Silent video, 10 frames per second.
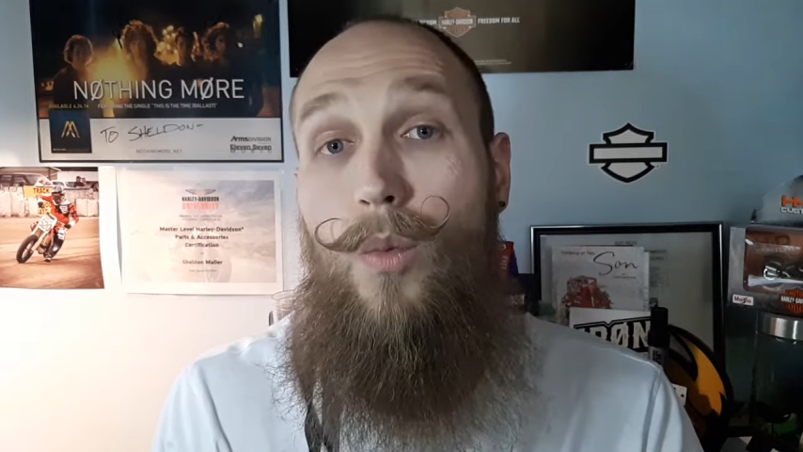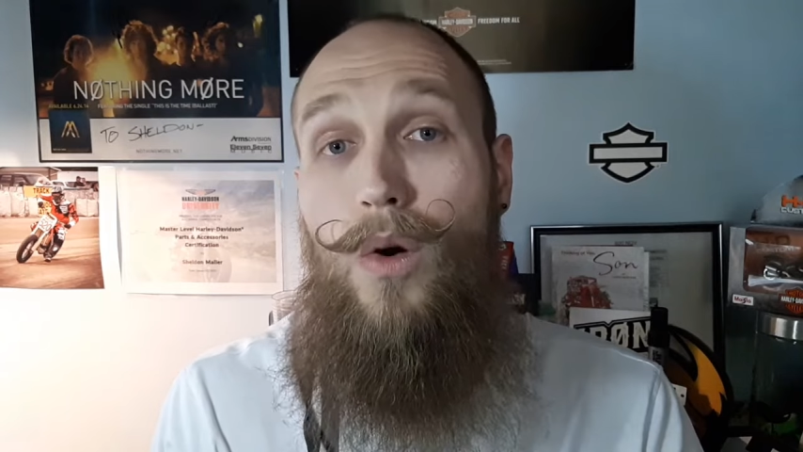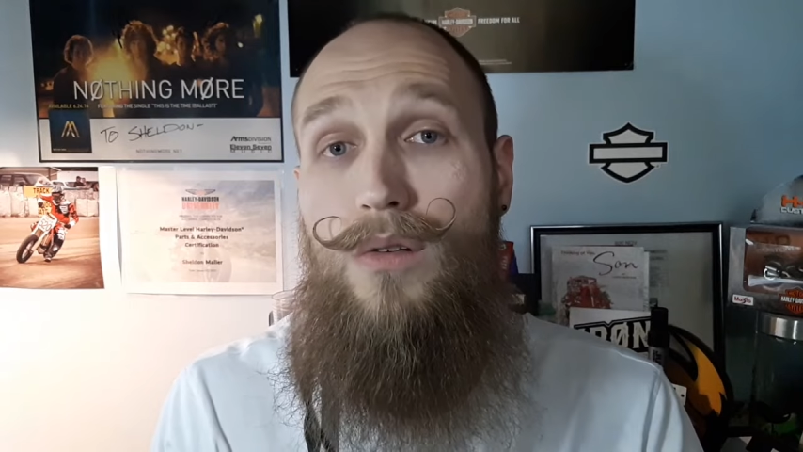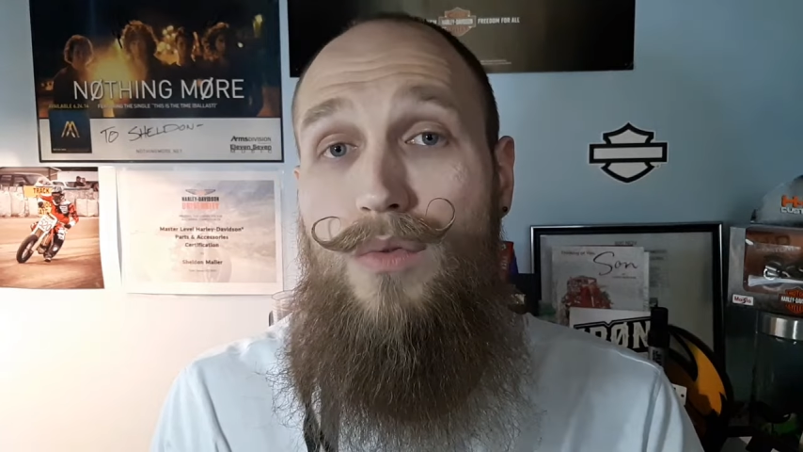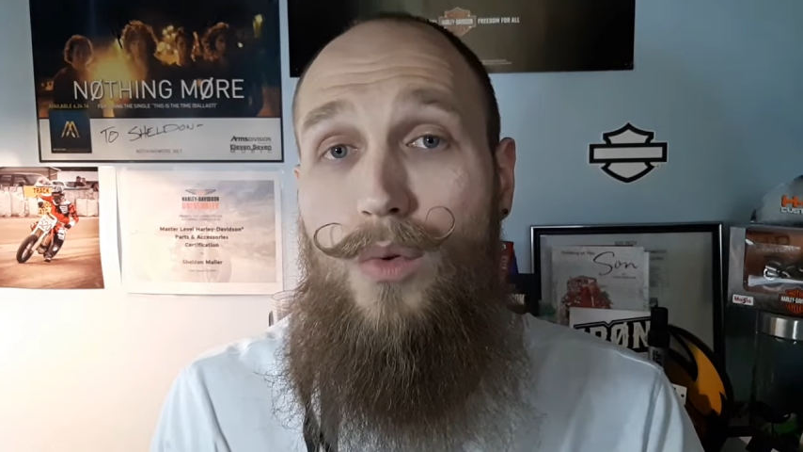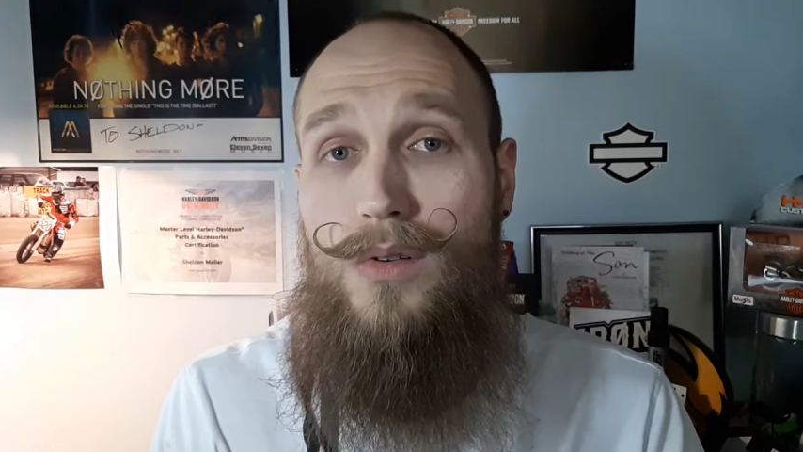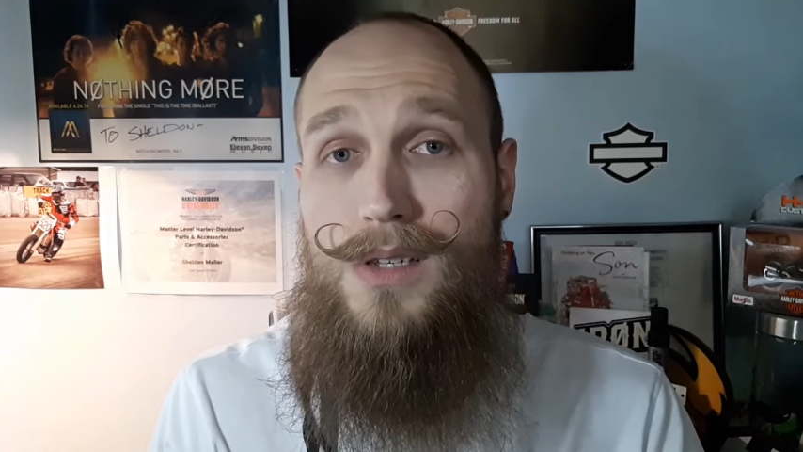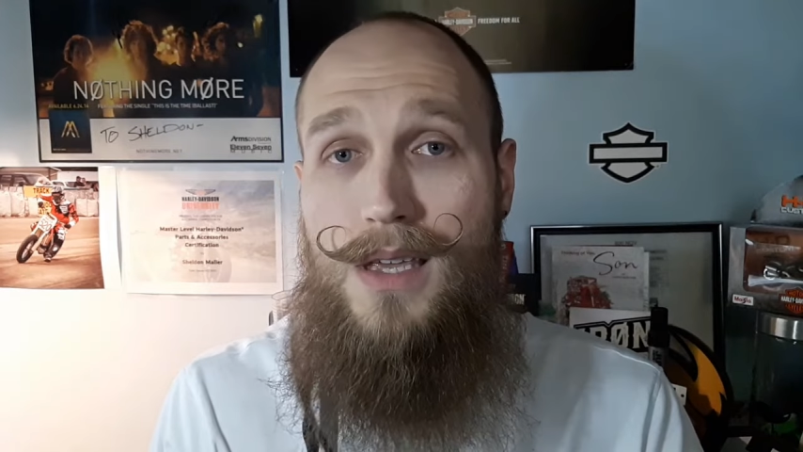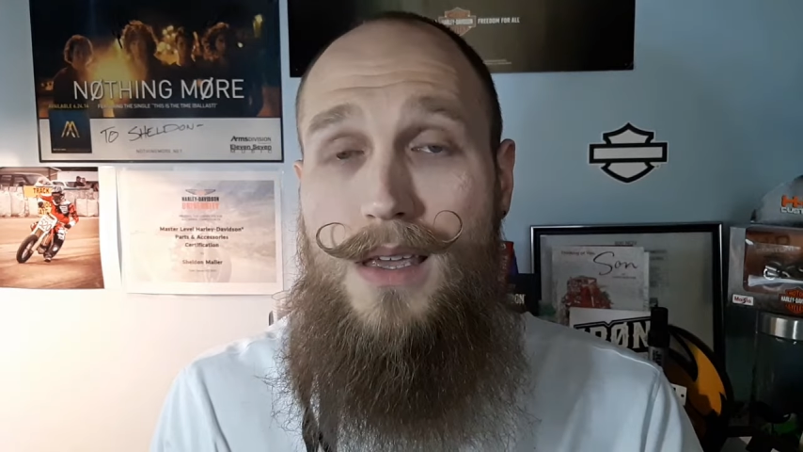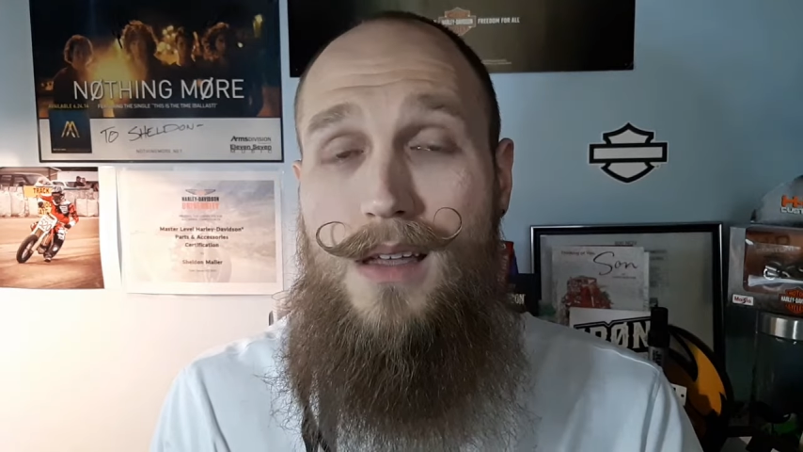
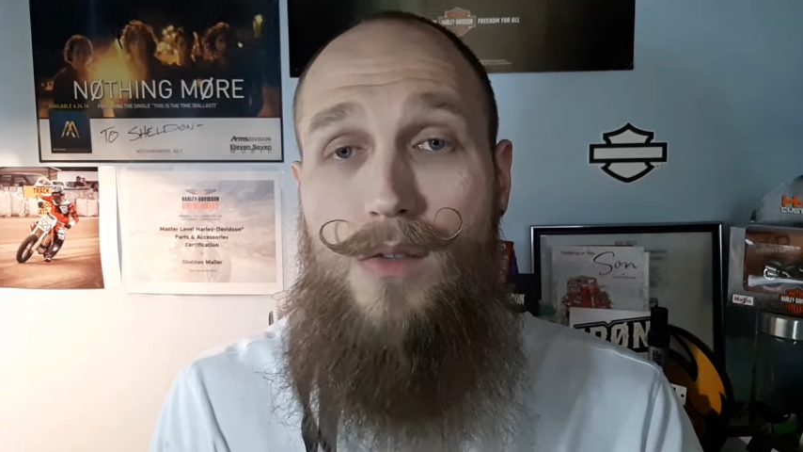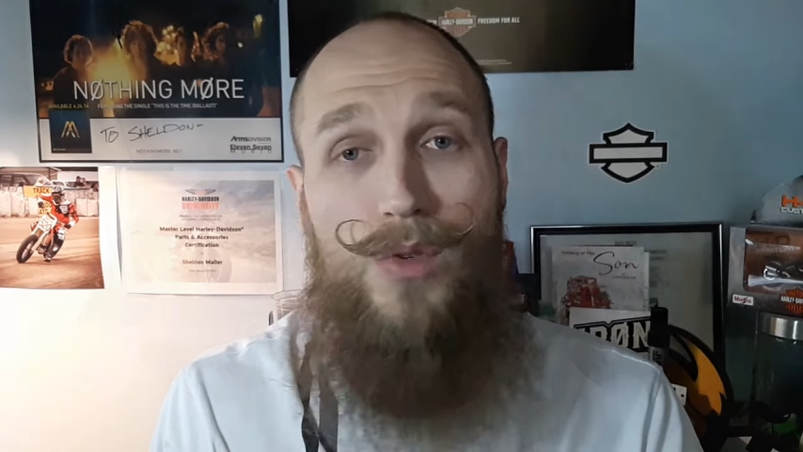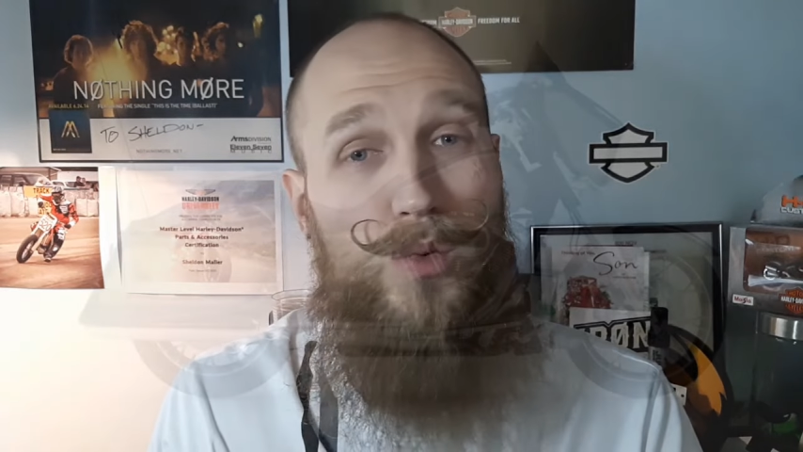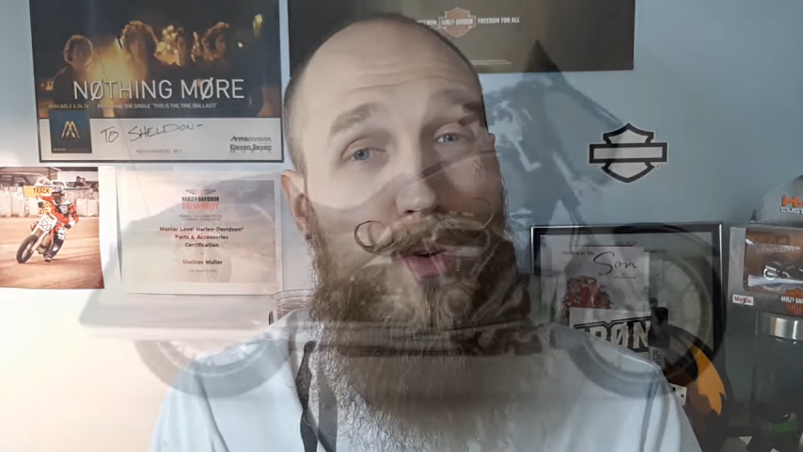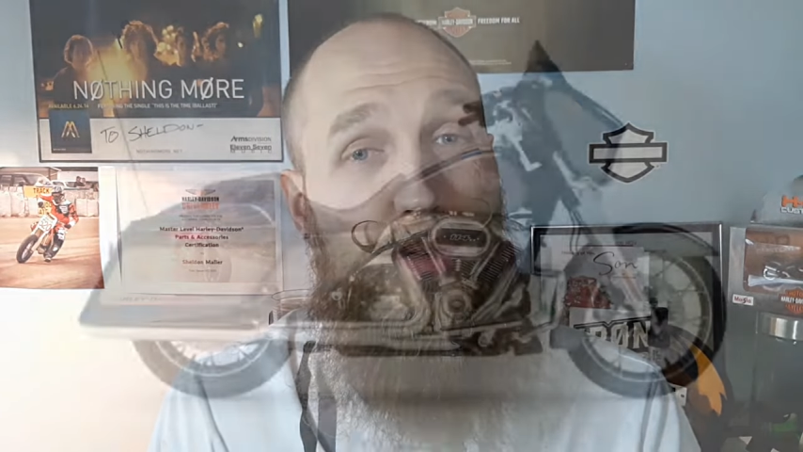114s, which